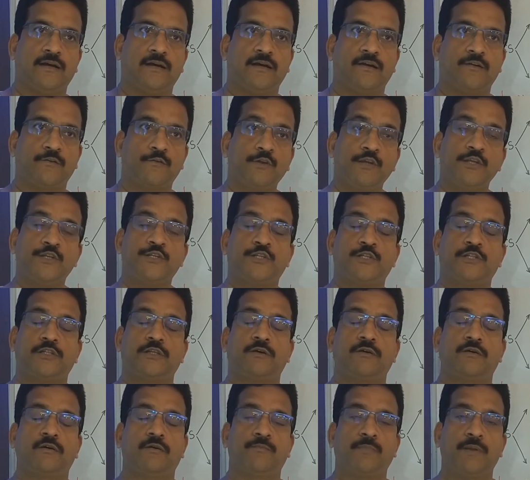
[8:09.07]
reached
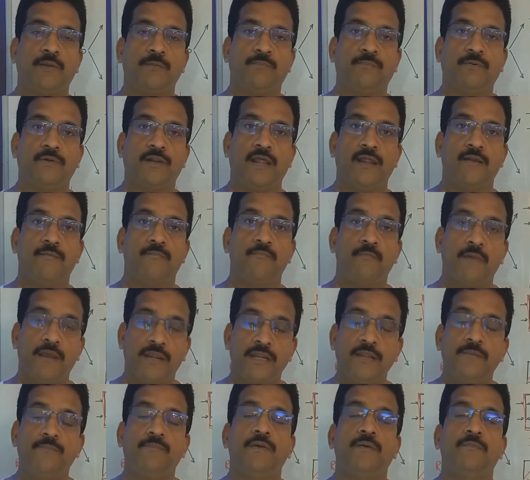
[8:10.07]
the people, and
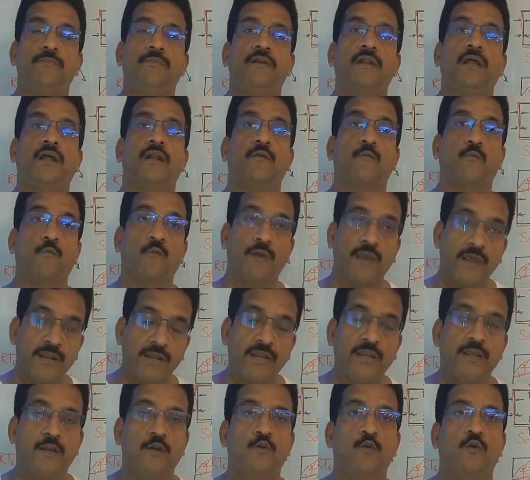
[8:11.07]
many people are
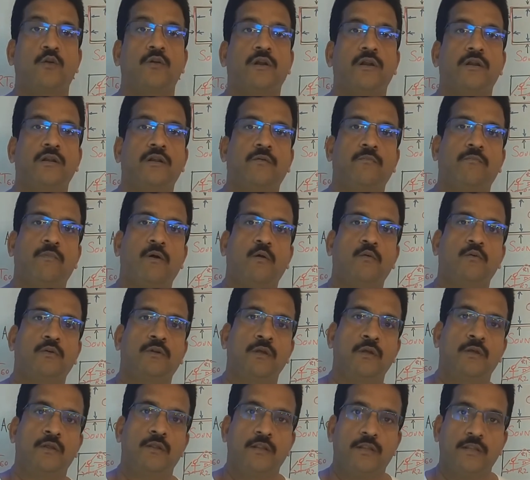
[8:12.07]
very ignorant
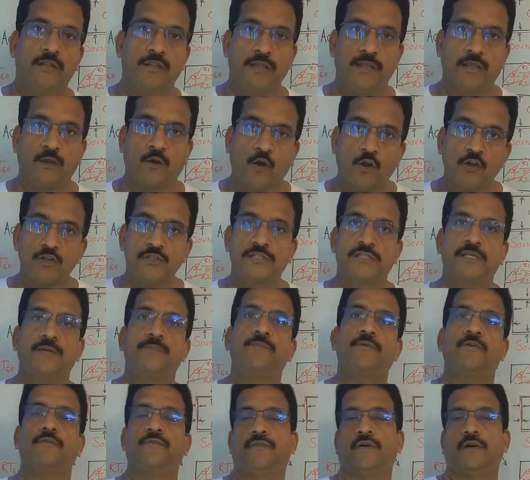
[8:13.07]
about the
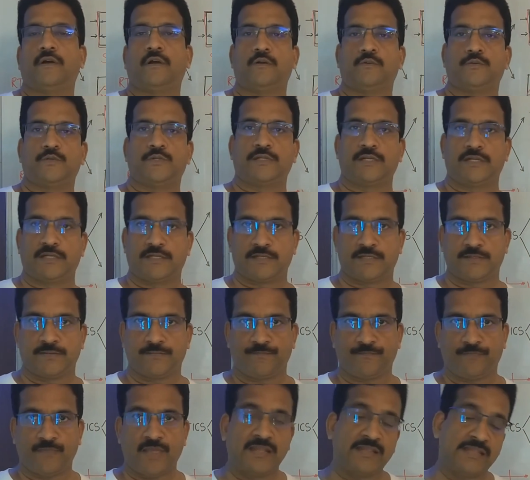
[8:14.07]
concept of acoustics,
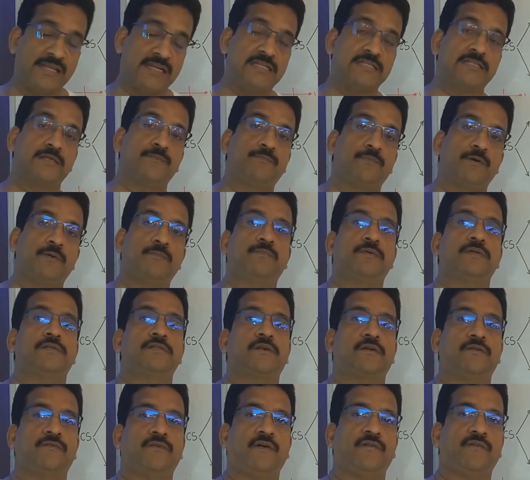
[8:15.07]
and that is the purpose
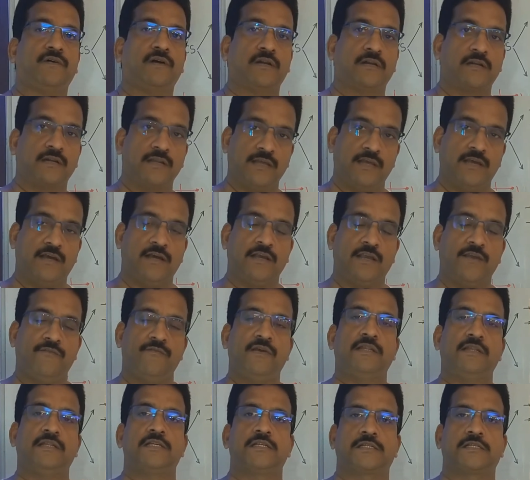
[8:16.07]
of our
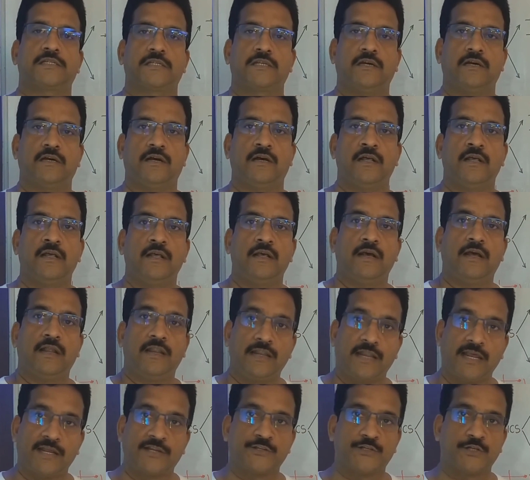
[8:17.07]
giving this
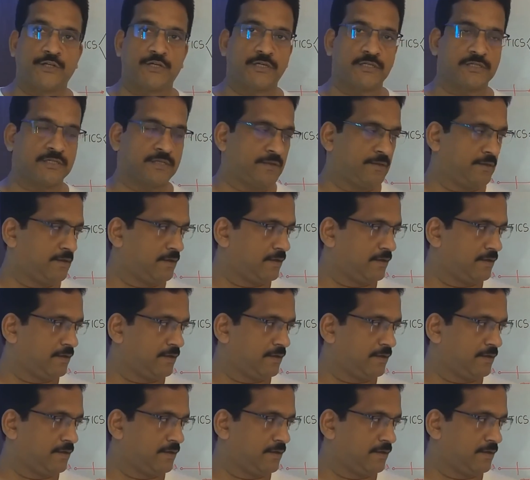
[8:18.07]
lectures,